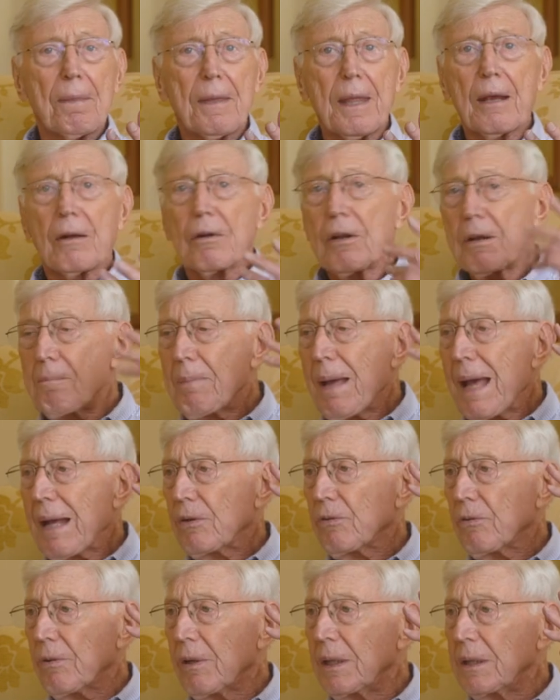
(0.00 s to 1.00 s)
The only
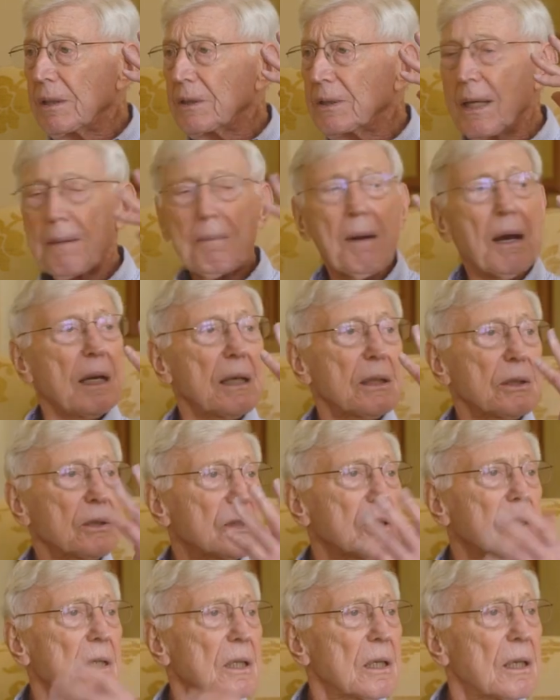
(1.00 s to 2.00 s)
boundary is their
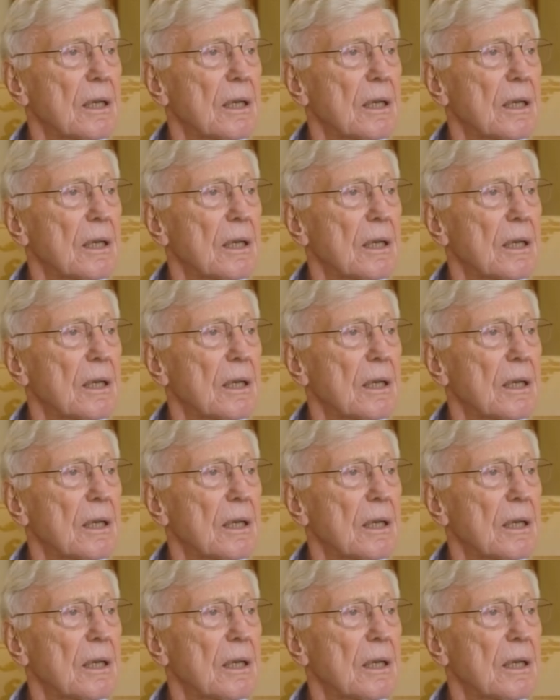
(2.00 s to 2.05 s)
minds.